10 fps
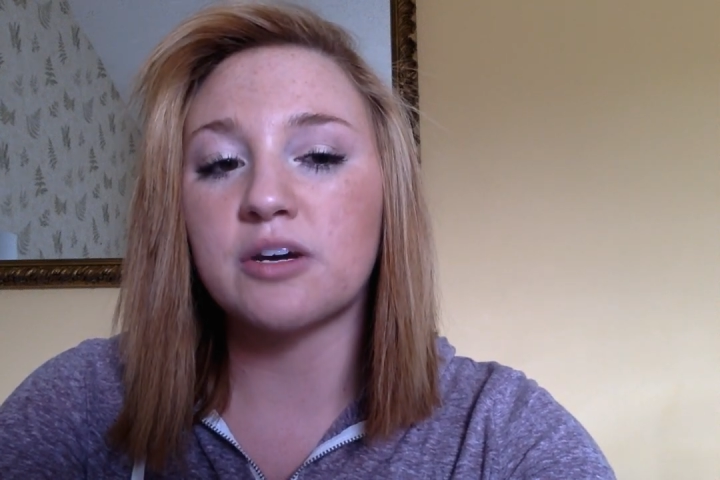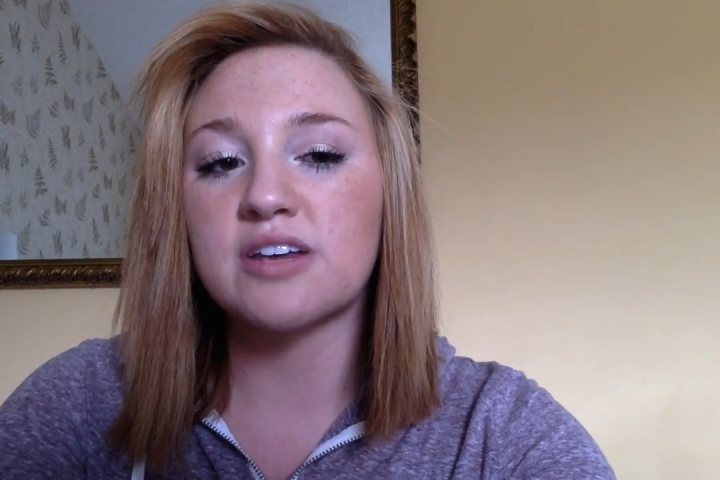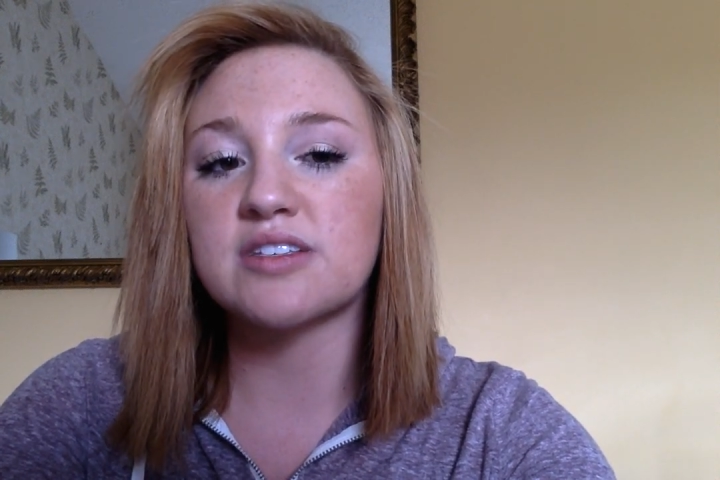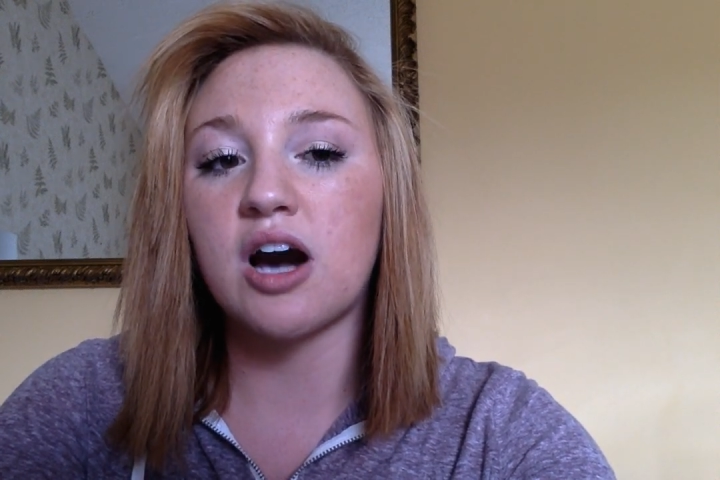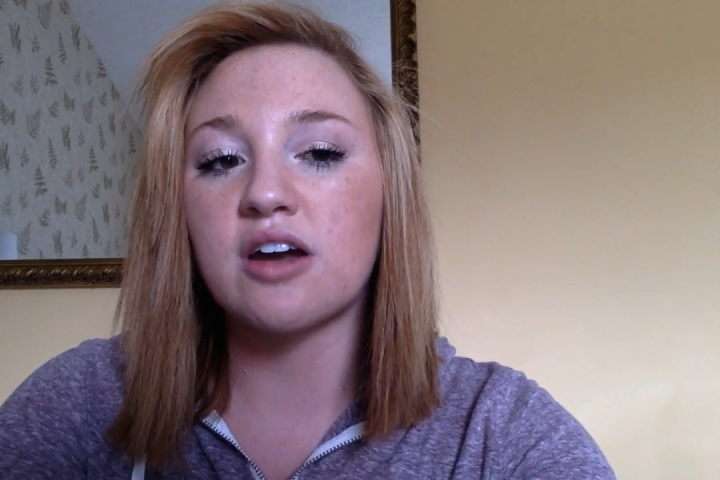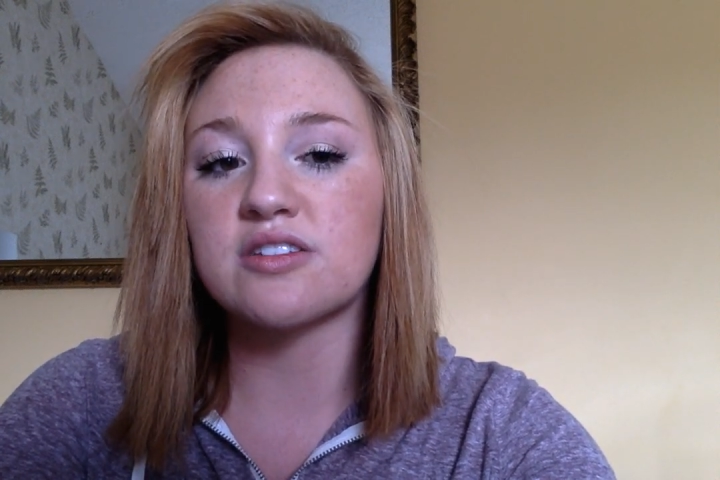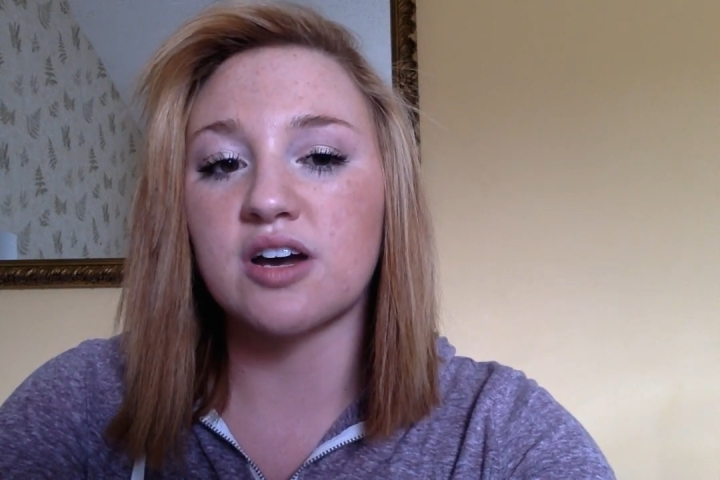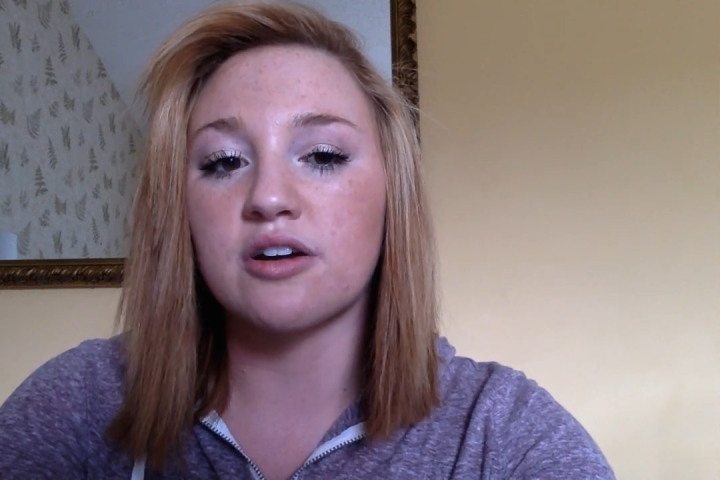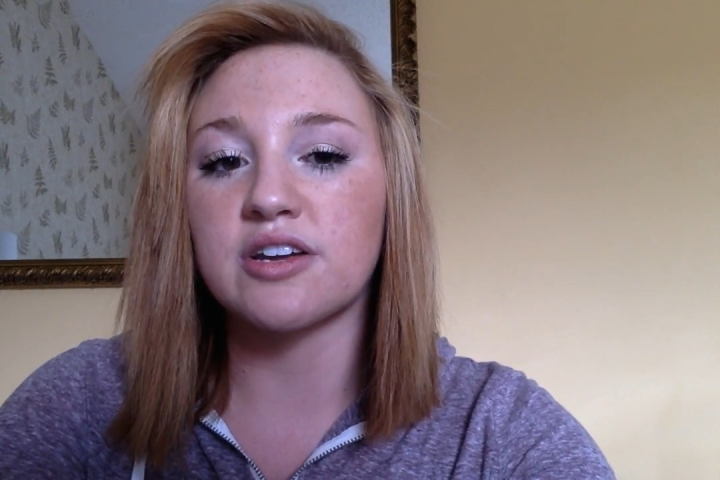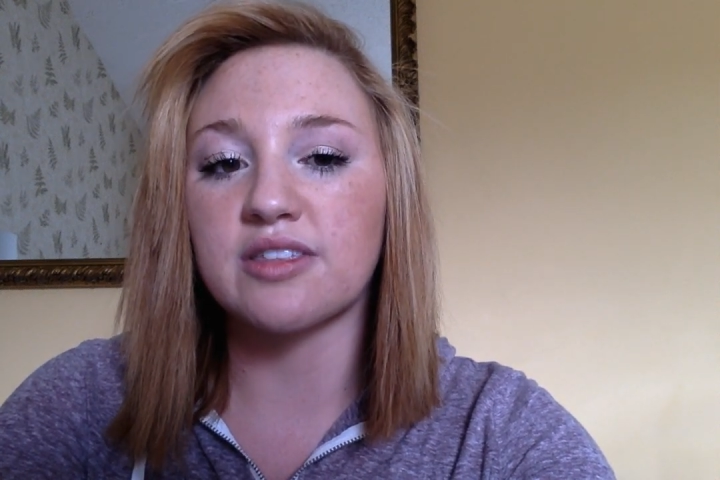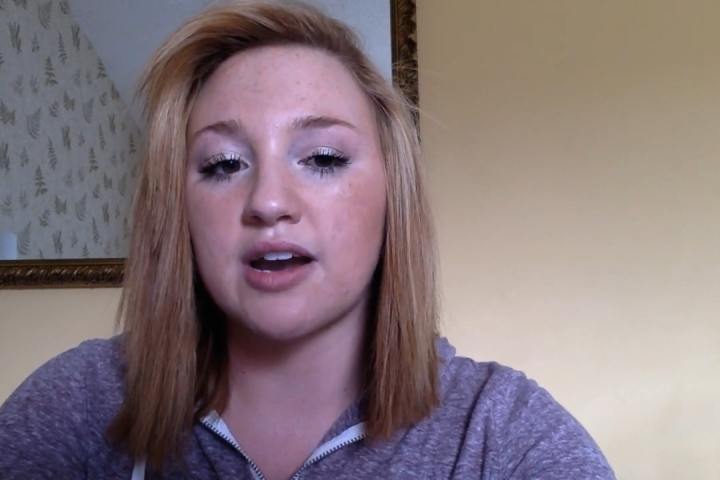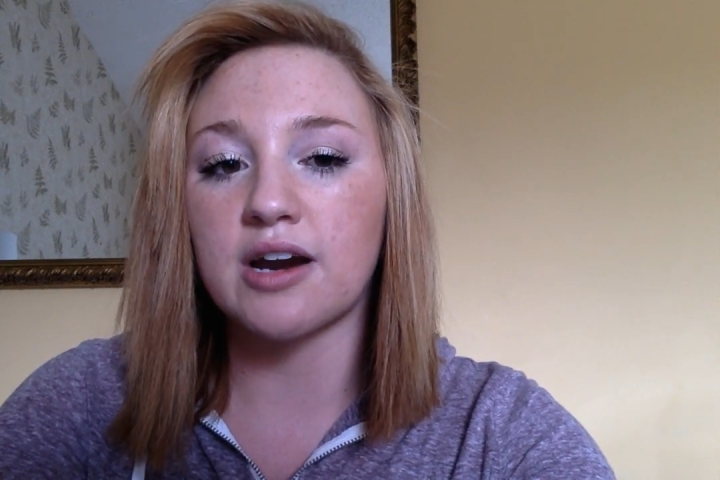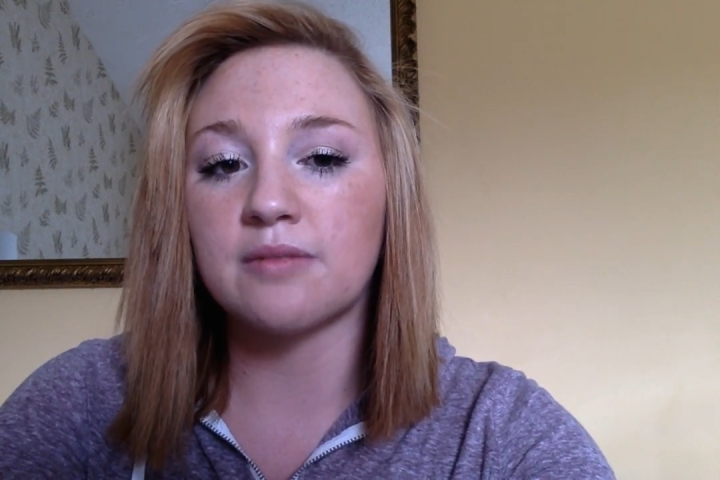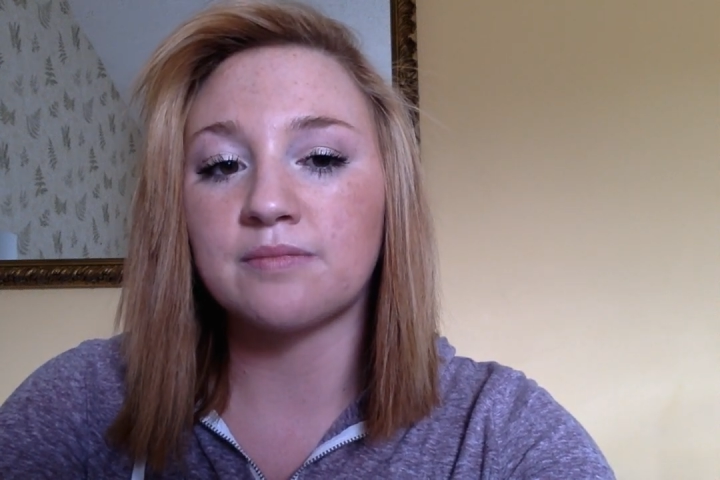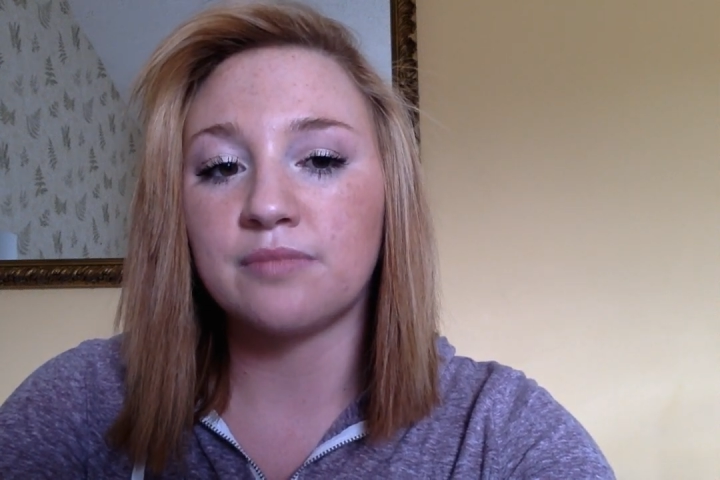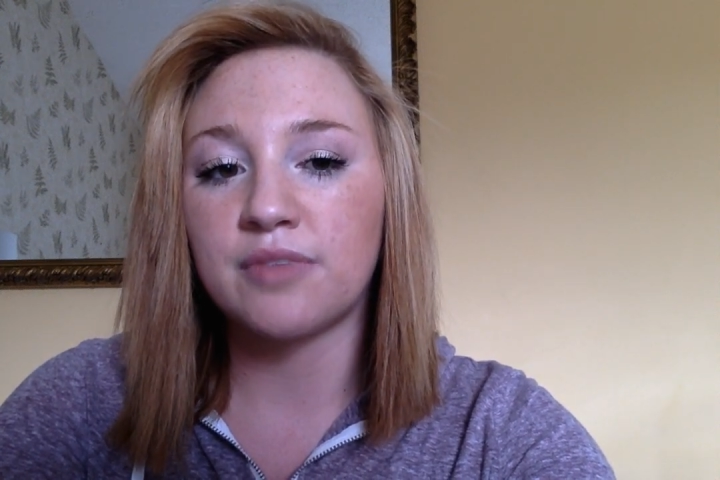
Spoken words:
because God is already there."